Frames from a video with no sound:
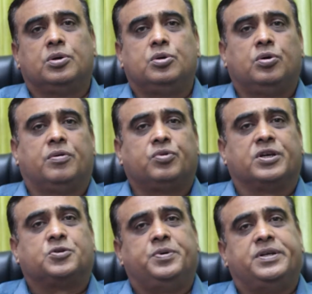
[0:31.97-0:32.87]
you have to
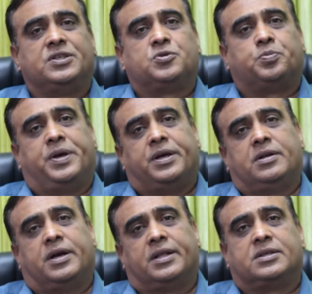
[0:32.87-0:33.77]
experience
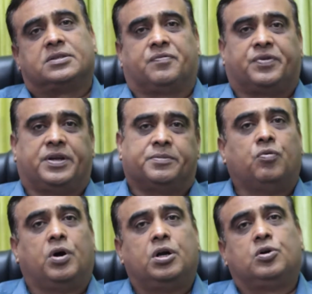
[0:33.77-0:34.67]
pain and the suffering.
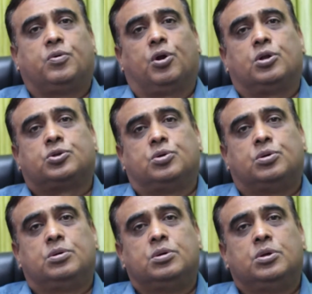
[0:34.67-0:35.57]
World over
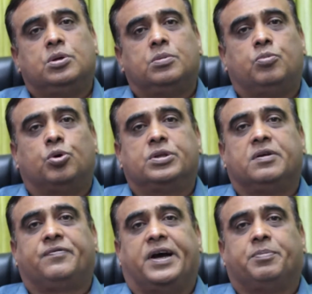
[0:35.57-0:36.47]
also, more
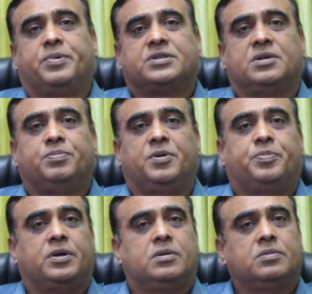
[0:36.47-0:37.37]
than 5%
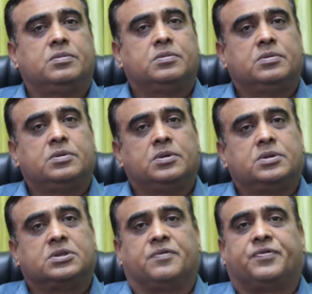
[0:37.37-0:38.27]
people
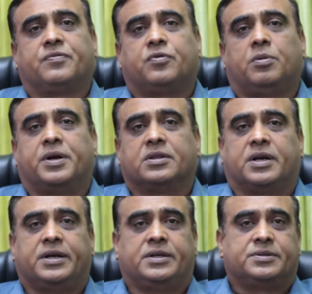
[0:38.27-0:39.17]
suffer from
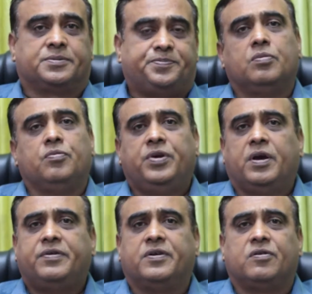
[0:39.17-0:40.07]
arthritis. We
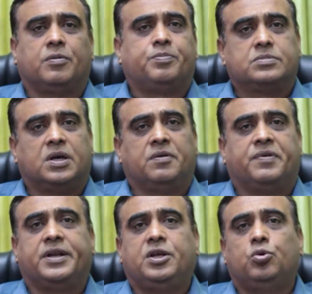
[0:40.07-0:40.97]
have developed a
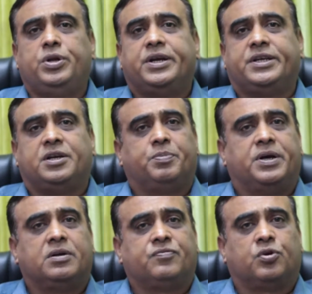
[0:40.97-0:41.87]
very unique
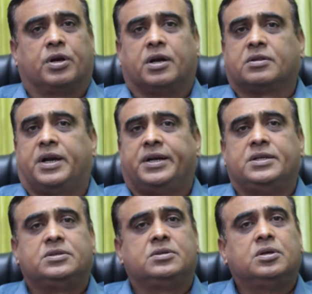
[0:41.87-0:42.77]
treatment for arthritis